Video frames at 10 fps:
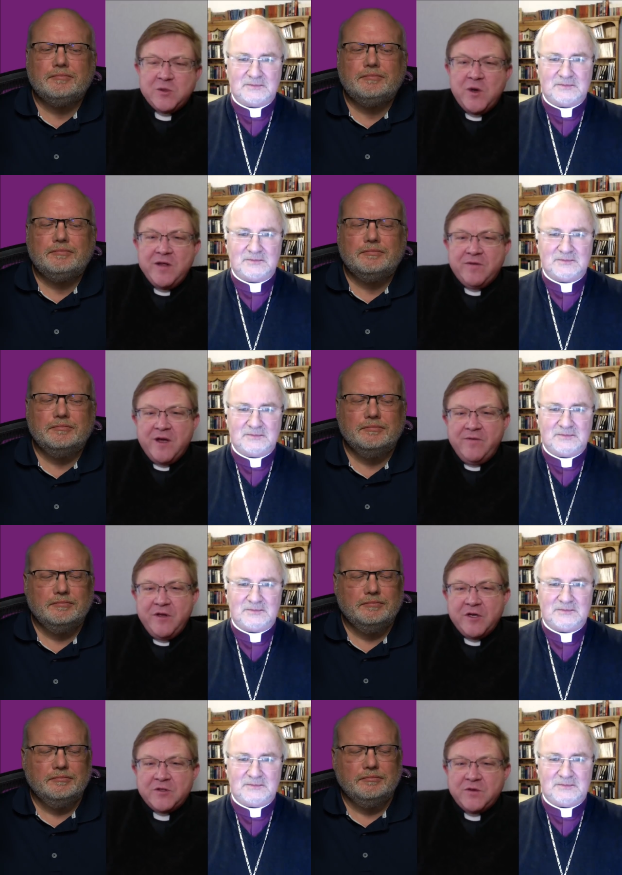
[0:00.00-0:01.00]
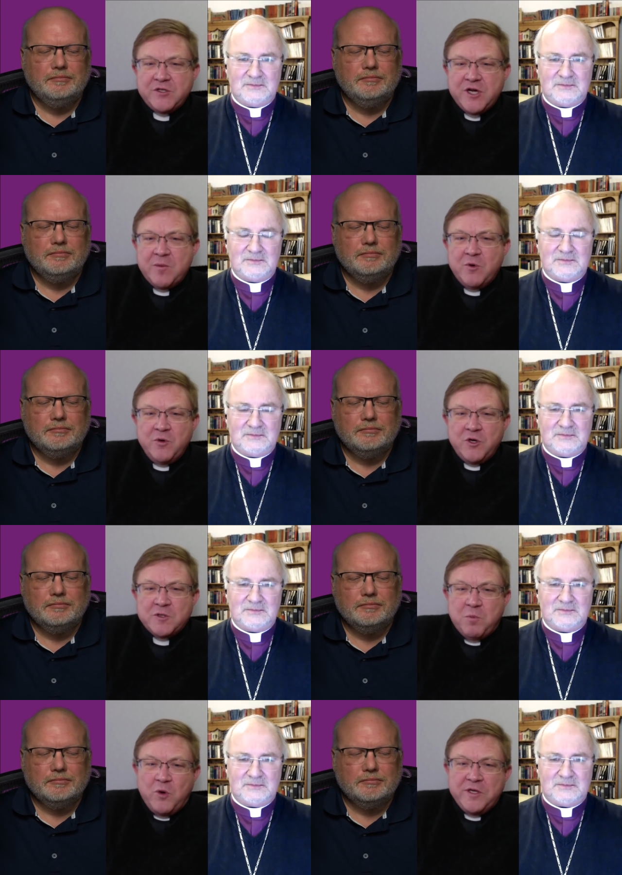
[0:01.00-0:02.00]
Speaker 1: twenty-five years for John Bruno's
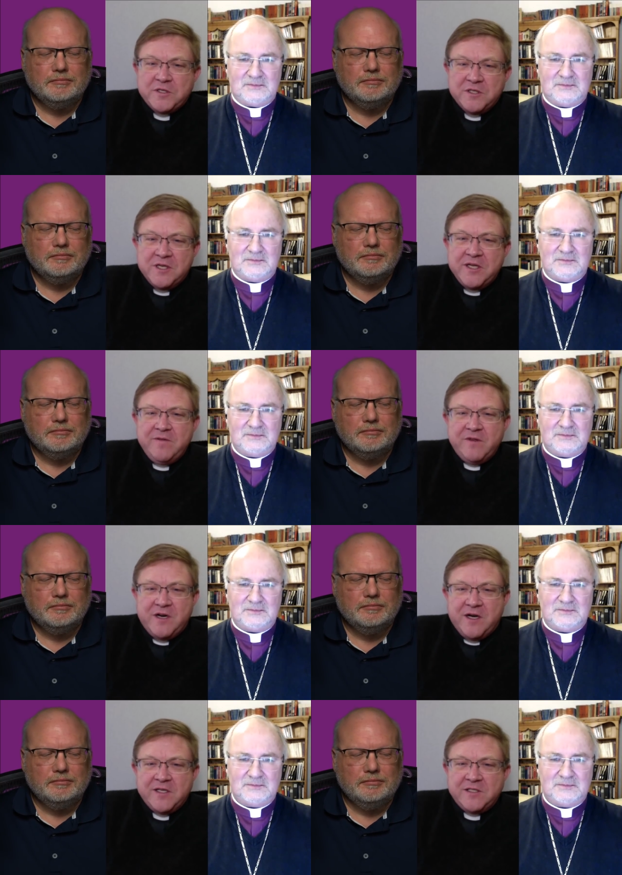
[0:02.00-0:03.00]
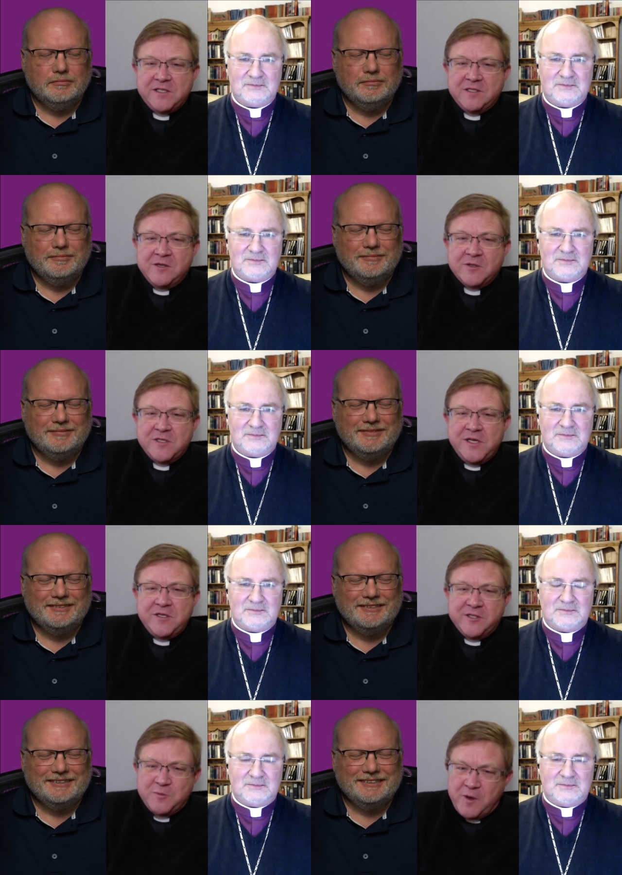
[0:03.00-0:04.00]
poison to leave the Diocese of Los
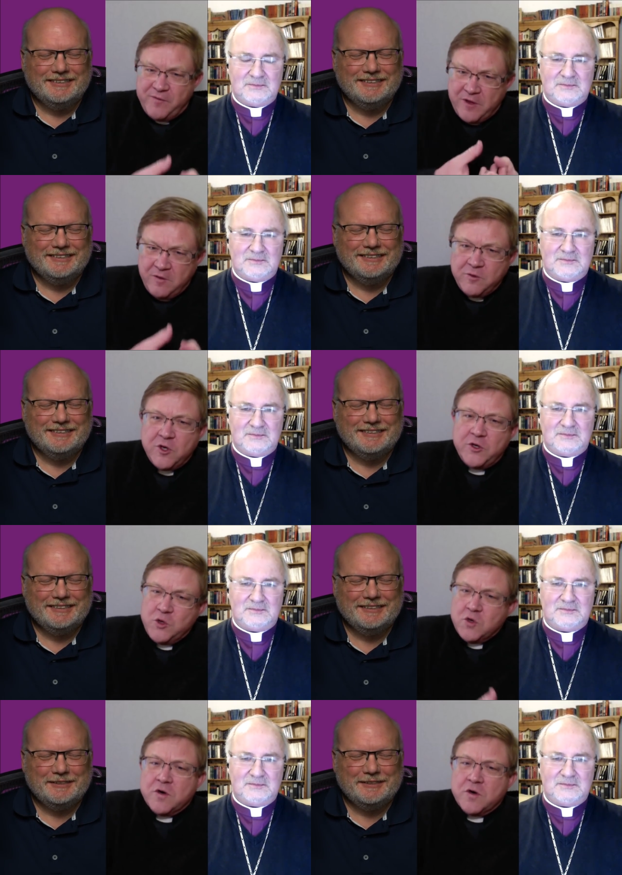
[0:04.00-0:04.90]
Angeles, but if you hold on, your